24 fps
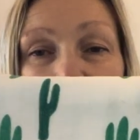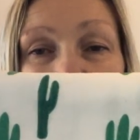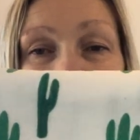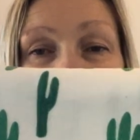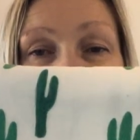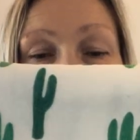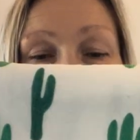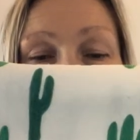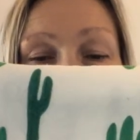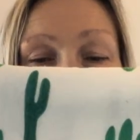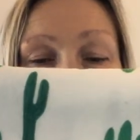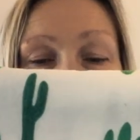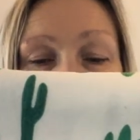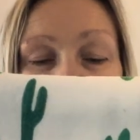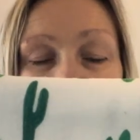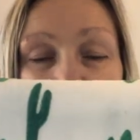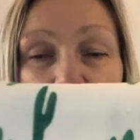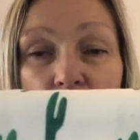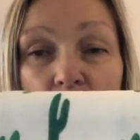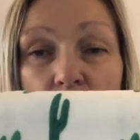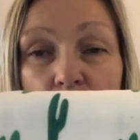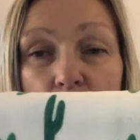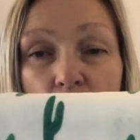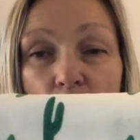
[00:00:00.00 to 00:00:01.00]
which
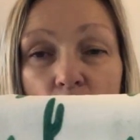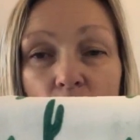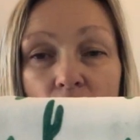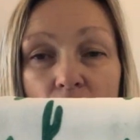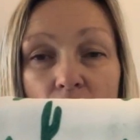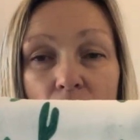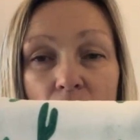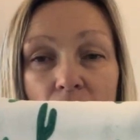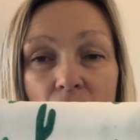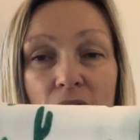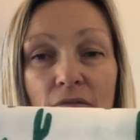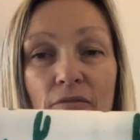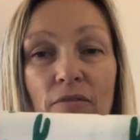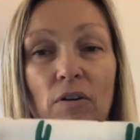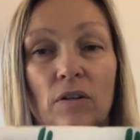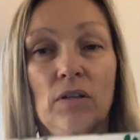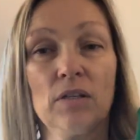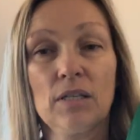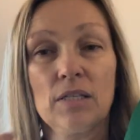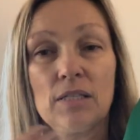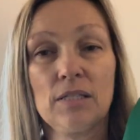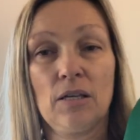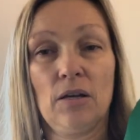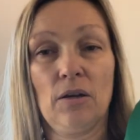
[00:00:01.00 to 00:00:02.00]
just will be a bit of fun.
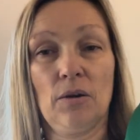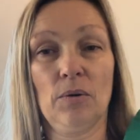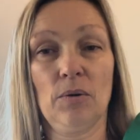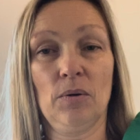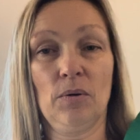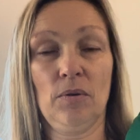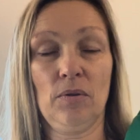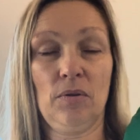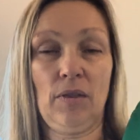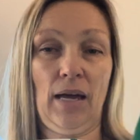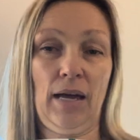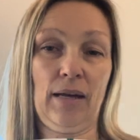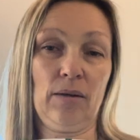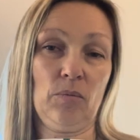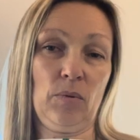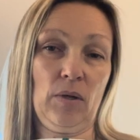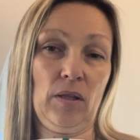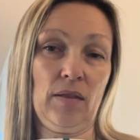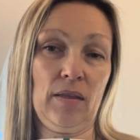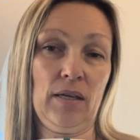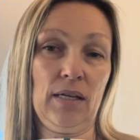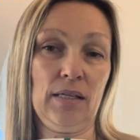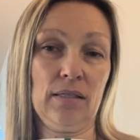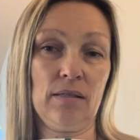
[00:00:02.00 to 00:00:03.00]
So that
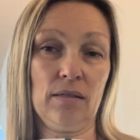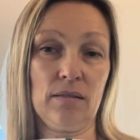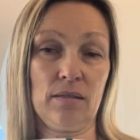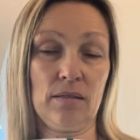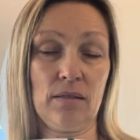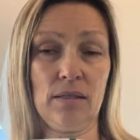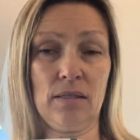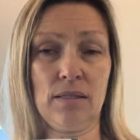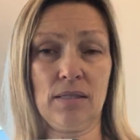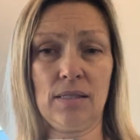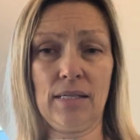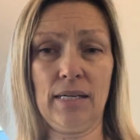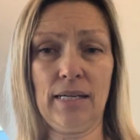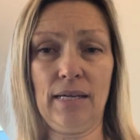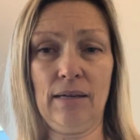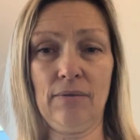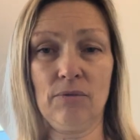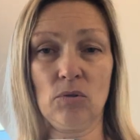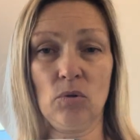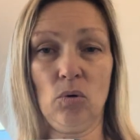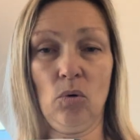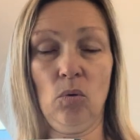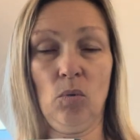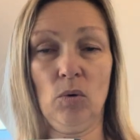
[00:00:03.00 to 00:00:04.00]
with these as the
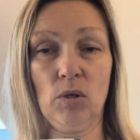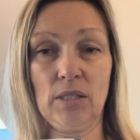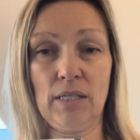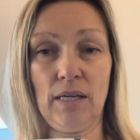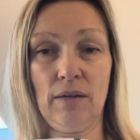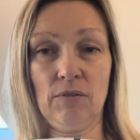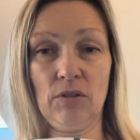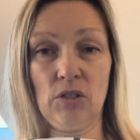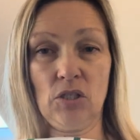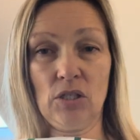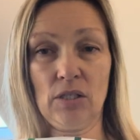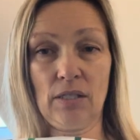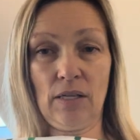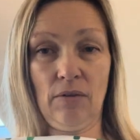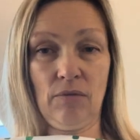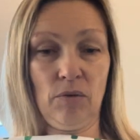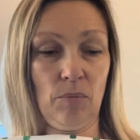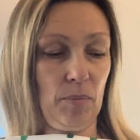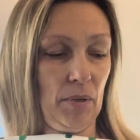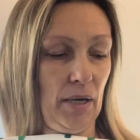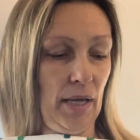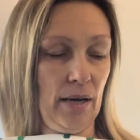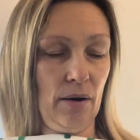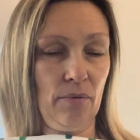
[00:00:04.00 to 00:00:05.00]
sleeves or whatever, just have a
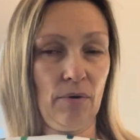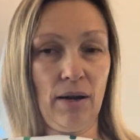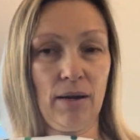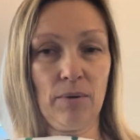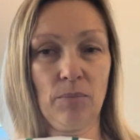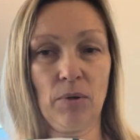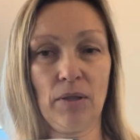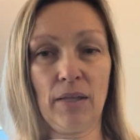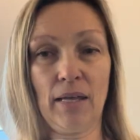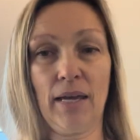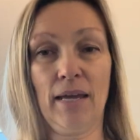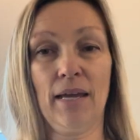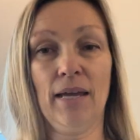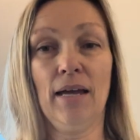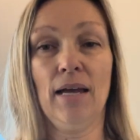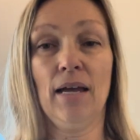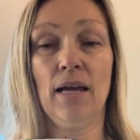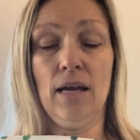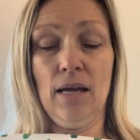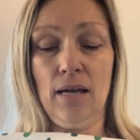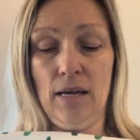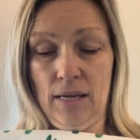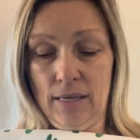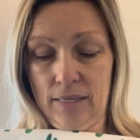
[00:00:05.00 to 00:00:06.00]
play around with it.
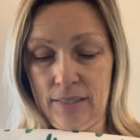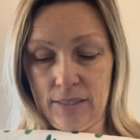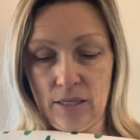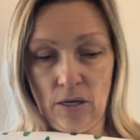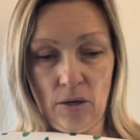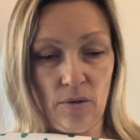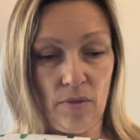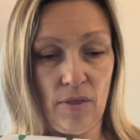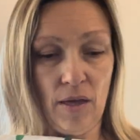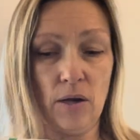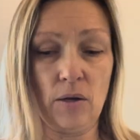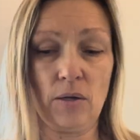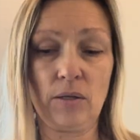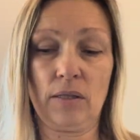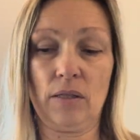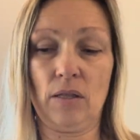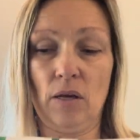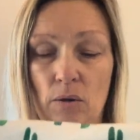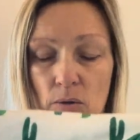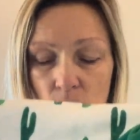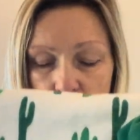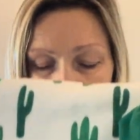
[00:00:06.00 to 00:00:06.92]
So those